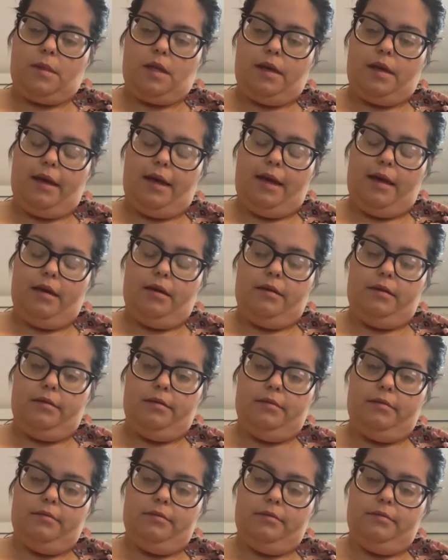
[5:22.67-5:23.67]

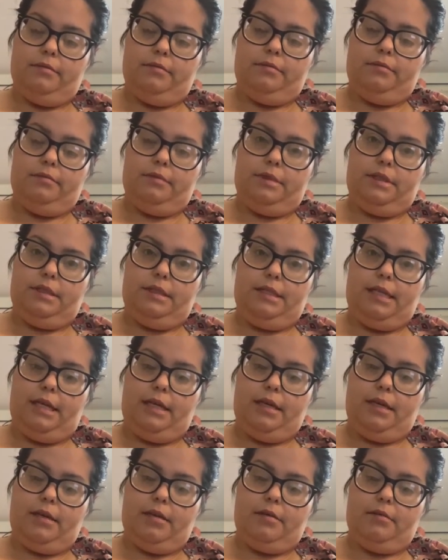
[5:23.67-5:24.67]
And
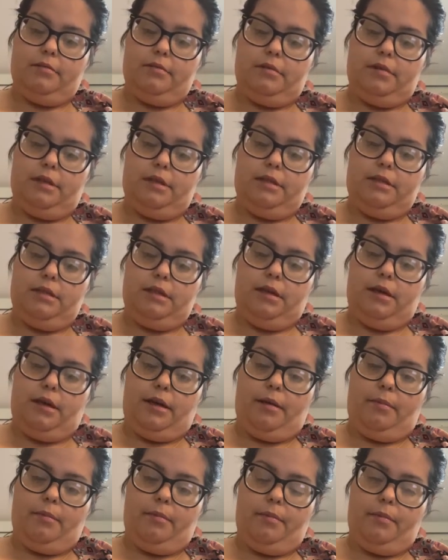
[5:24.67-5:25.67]
date and
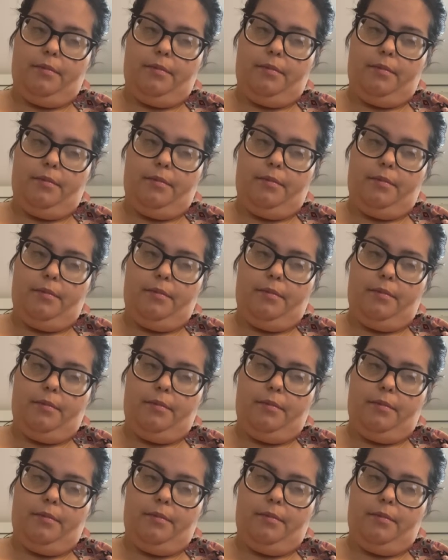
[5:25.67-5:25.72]
time.